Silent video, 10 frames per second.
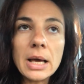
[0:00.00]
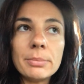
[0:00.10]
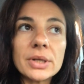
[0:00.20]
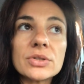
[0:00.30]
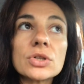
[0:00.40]

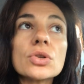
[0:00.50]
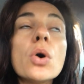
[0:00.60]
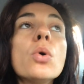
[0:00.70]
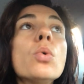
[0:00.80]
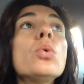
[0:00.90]
Because there's
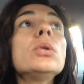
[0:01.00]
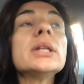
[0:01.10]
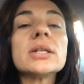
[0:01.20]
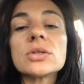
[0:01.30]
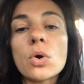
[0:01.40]

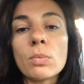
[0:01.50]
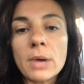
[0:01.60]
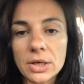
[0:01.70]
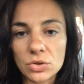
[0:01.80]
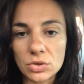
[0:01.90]
only so
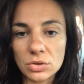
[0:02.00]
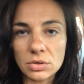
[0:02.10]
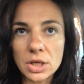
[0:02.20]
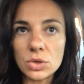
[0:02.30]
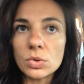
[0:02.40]
much
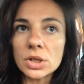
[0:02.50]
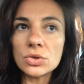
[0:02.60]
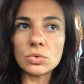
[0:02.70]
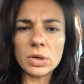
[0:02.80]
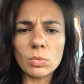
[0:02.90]
that you can
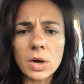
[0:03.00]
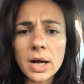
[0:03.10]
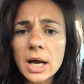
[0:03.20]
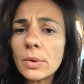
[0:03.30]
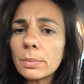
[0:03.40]
do in
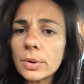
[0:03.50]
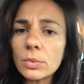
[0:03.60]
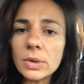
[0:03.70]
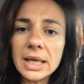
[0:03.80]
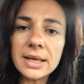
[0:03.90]
1 hour
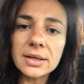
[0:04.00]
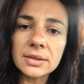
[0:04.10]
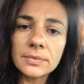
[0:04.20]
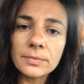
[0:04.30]
per week